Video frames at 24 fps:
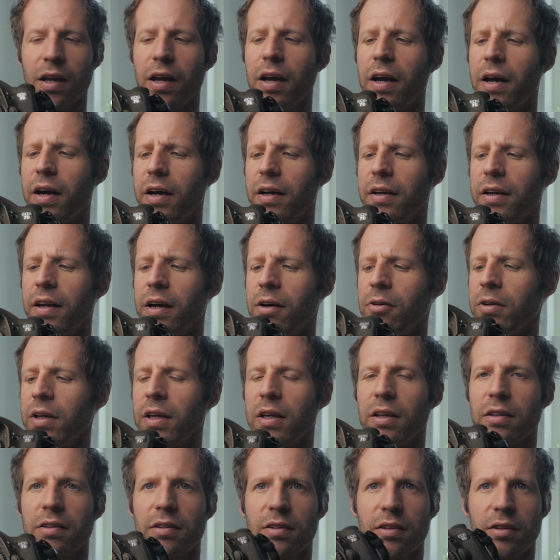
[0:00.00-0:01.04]

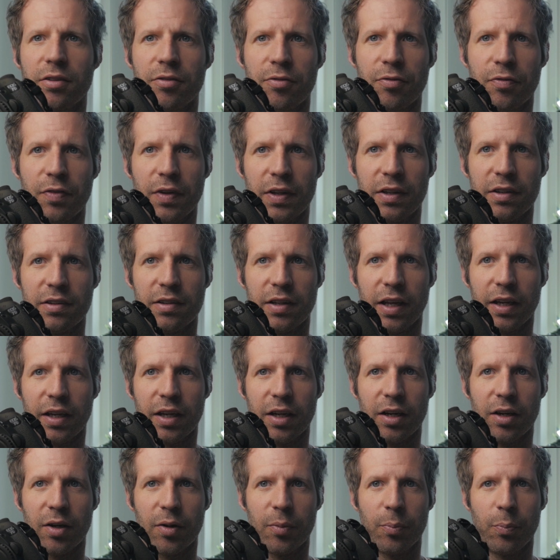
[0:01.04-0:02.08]
Nowadays it feels like
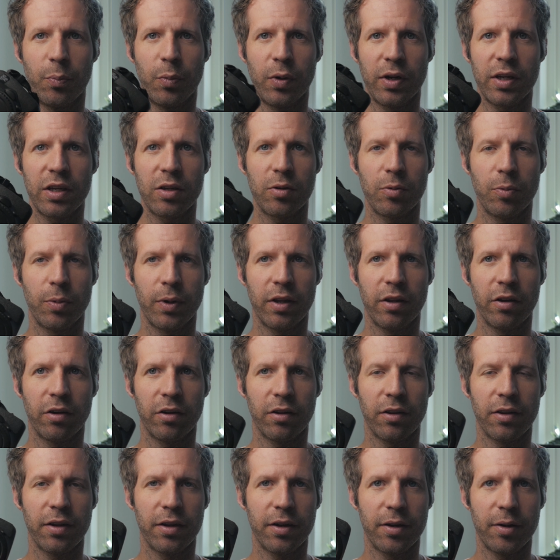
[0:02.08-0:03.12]
a brick with
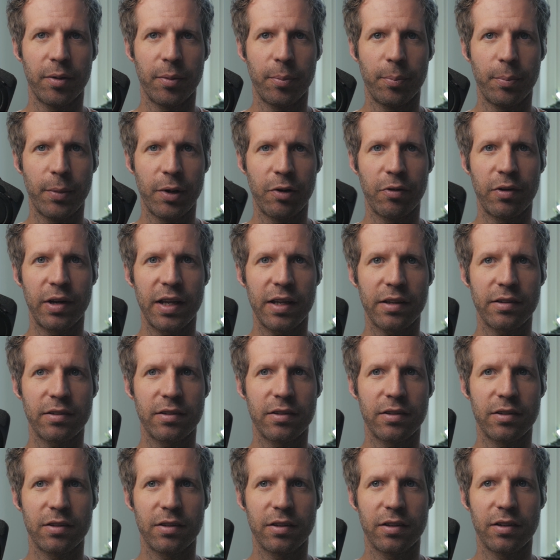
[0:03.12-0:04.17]
all the
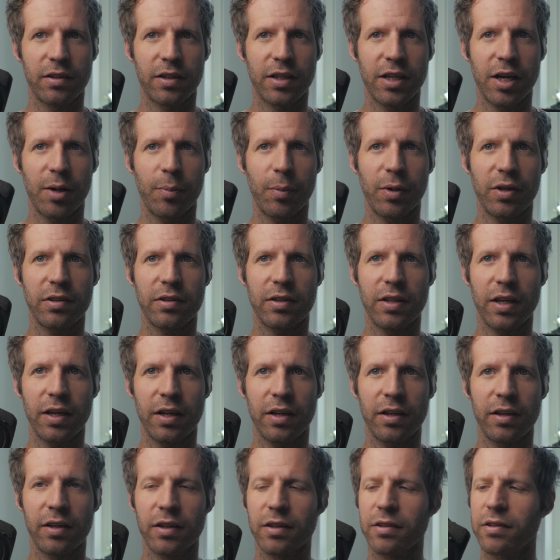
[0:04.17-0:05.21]
mirrorless cameras
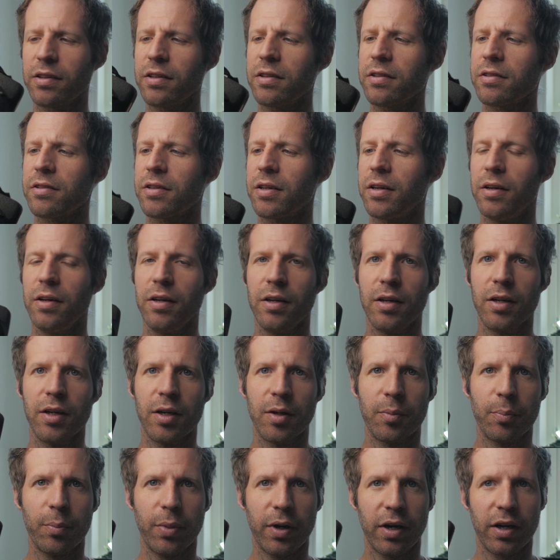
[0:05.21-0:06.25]
that exist,
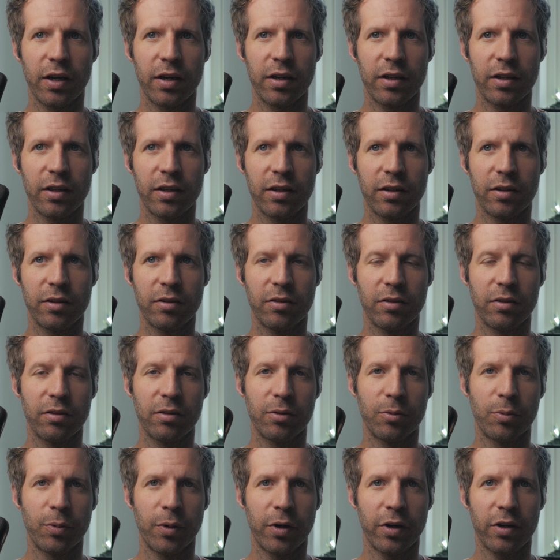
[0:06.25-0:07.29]
but it
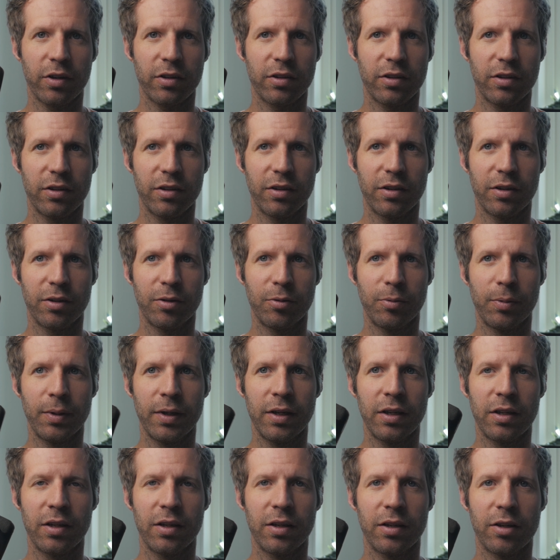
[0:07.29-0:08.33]
worked
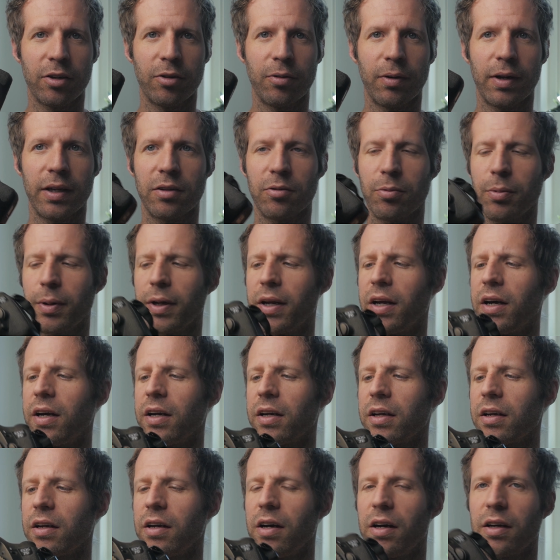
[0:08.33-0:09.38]
really great when I
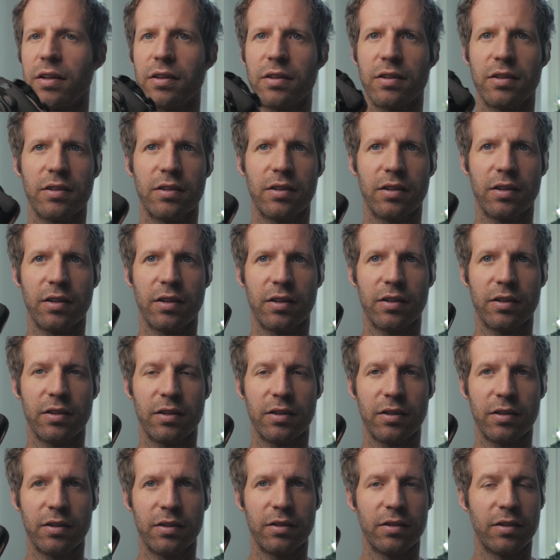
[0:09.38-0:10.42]
got
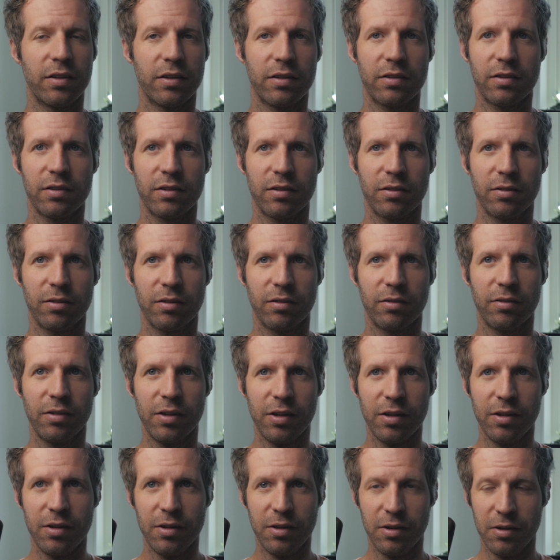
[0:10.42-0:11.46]
this
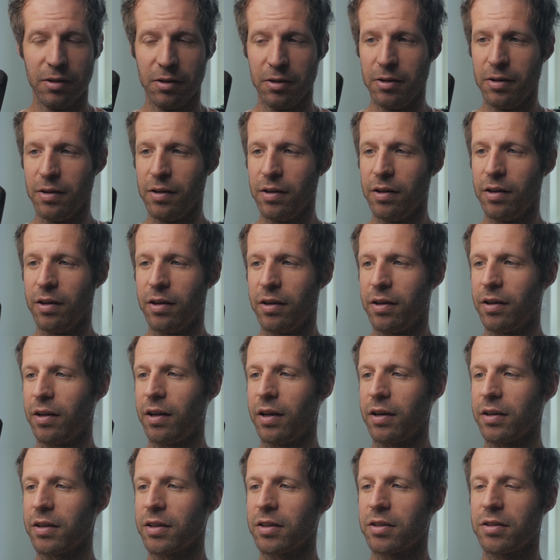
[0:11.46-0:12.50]

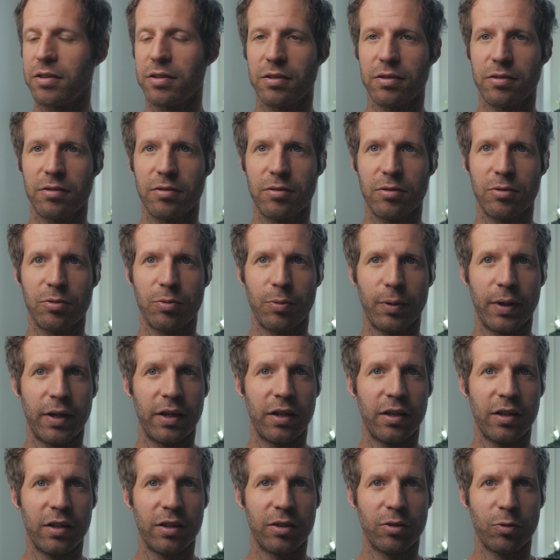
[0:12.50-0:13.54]
like
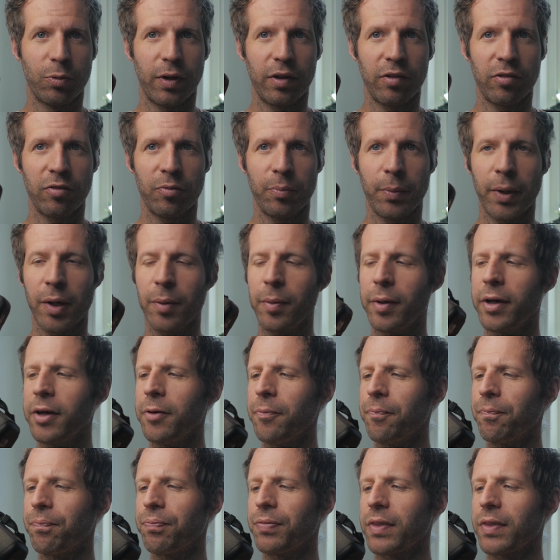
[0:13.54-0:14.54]
2012 maybe.